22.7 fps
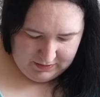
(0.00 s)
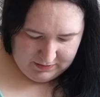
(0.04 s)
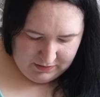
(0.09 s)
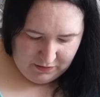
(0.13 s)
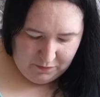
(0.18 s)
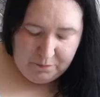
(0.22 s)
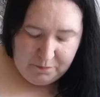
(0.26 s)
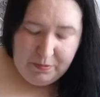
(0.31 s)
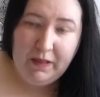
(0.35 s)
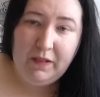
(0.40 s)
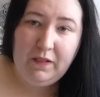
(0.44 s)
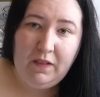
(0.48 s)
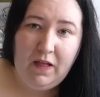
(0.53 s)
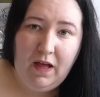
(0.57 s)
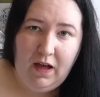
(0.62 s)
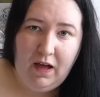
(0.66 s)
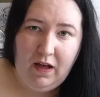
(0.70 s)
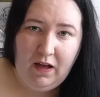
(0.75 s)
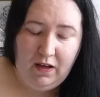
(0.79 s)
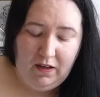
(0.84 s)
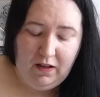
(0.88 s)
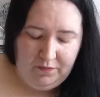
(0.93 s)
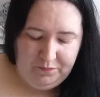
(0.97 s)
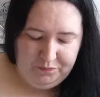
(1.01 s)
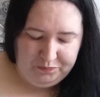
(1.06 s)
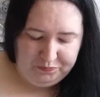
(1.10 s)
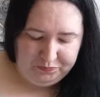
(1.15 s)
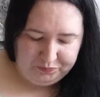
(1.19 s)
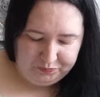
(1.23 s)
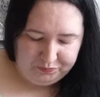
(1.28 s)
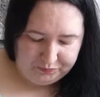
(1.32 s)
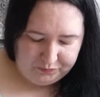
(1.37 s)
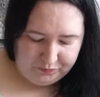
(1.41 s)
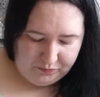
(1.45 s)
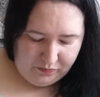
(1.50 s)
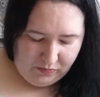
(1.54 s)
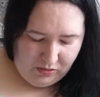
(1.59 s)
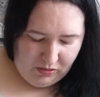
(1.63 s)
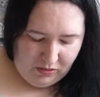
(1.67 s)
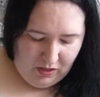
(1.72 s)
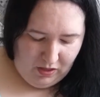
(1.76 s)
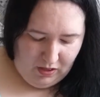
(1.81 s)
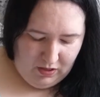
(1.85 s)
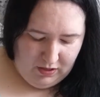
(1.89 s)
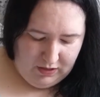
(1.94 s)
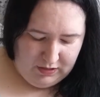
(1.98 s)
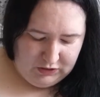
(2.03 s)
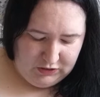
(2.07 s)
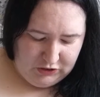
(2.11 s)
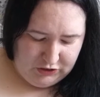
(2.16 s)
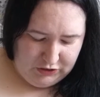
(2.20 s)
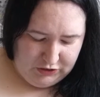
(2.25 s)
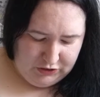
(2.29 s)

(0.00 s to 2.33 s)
So Pilar is